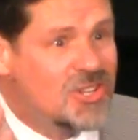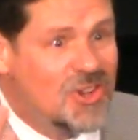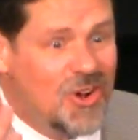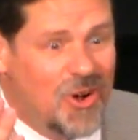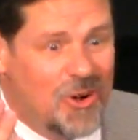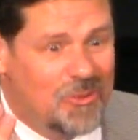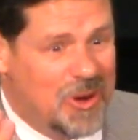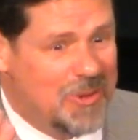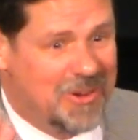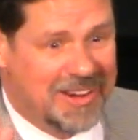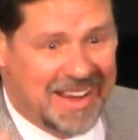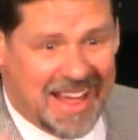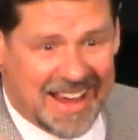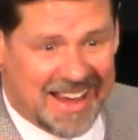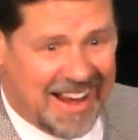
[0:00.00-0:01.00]
school, we
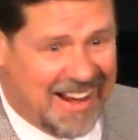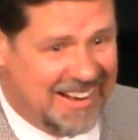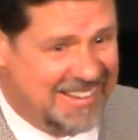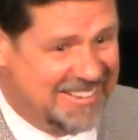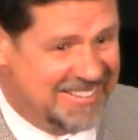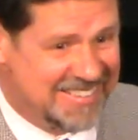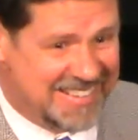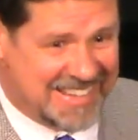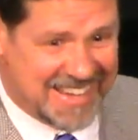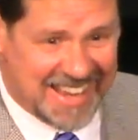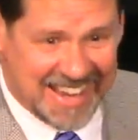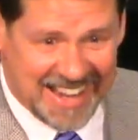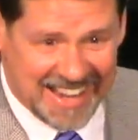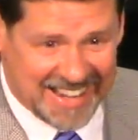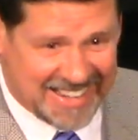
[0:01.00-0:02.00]
were like, "Are you
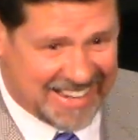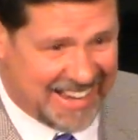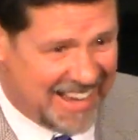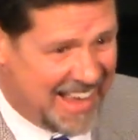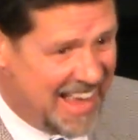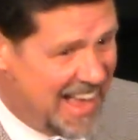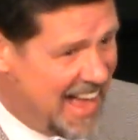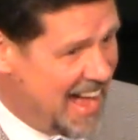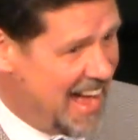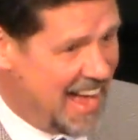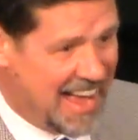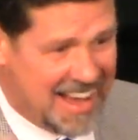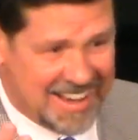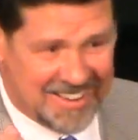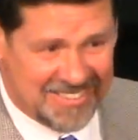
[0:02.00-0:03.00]
kidding?
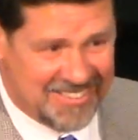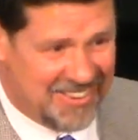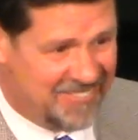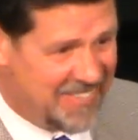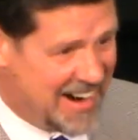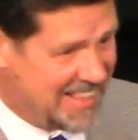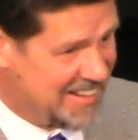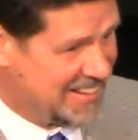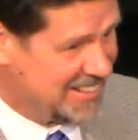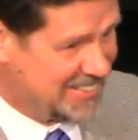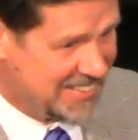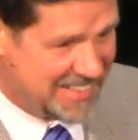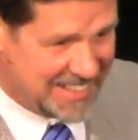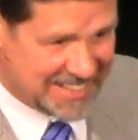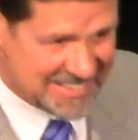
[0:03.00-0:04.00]
I don't know why they're
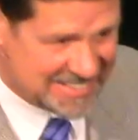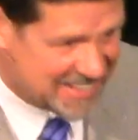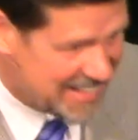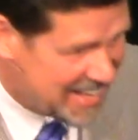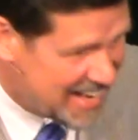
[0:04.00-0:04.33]
doing this."